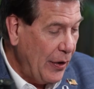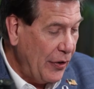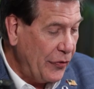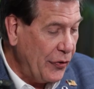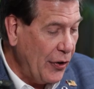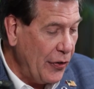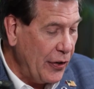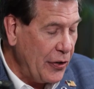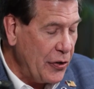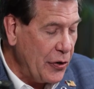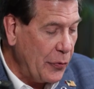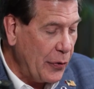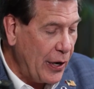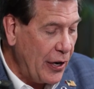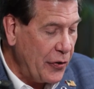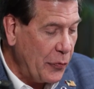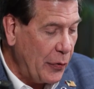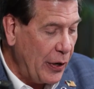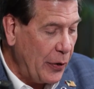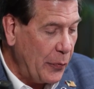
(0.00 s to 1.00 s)
I saw that you
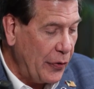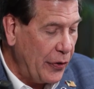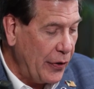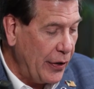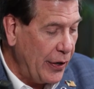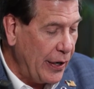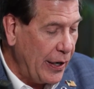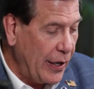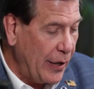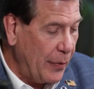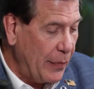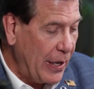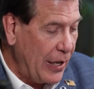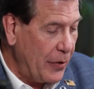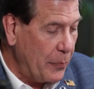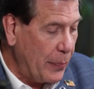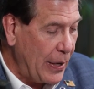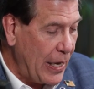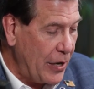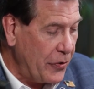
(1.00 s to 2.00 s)
graduated with a
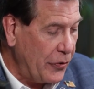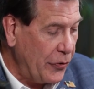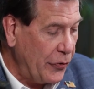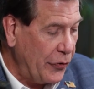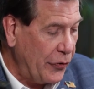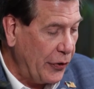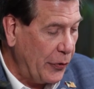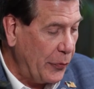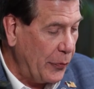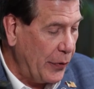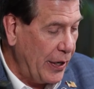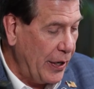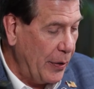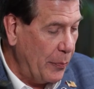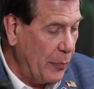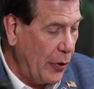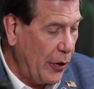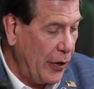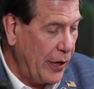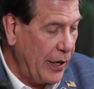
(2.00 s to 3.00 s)
bachelor's degree
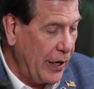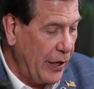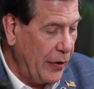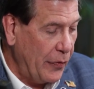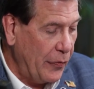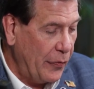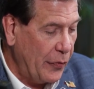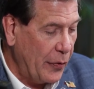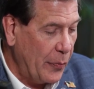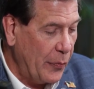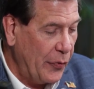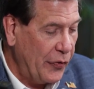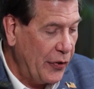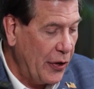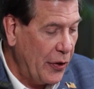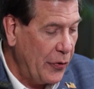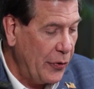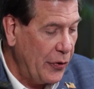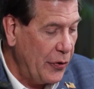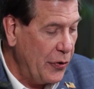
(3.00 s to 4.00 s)
in marketing from
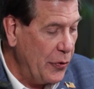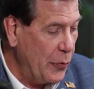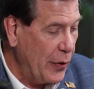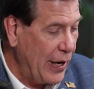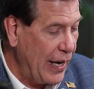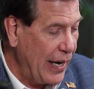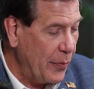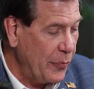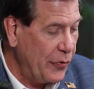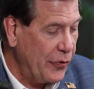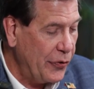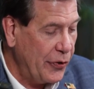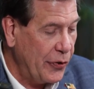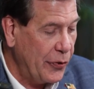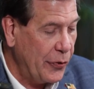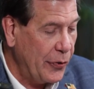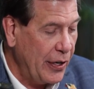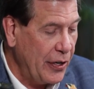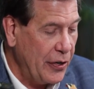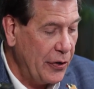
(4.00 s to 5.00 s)
Southern New Hampshire